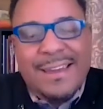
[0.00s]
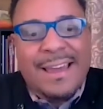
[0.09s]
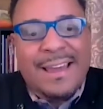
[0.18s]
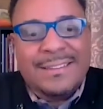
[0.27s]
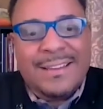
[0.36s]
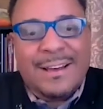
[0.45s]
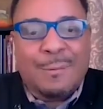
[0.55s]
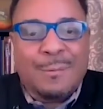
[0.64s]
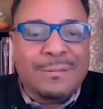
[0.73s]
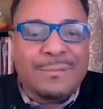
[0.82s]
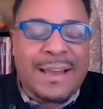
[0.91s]
And
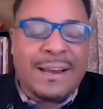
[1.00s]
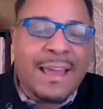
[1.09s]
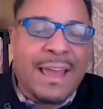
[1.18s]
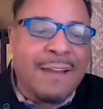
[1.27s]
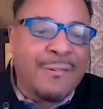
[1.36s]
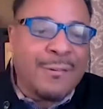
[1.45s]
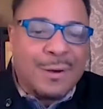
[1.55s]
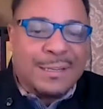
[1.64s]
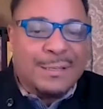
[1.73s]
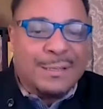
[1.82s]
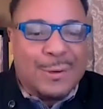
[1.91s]
we invite
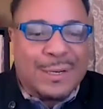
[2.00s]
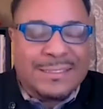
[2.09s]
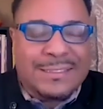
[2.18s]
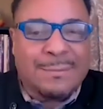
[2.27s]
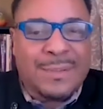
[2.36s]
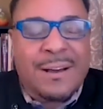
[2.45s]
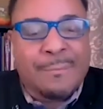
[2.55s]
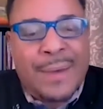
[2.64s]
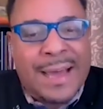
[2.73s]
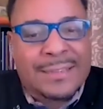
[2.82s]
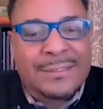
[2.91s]
everyone in the audience to come
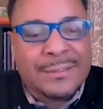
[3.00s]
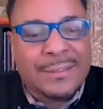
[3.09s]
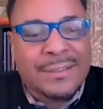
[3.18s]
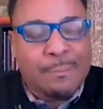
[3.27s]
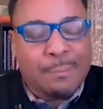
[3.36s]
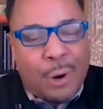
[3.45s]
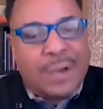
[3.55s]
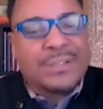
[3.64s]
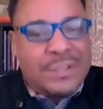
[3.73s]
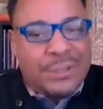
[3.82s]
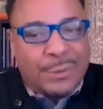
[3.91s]
back to
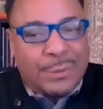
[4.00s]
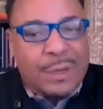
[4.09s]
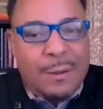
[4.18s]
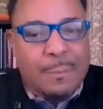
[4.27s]
part 2.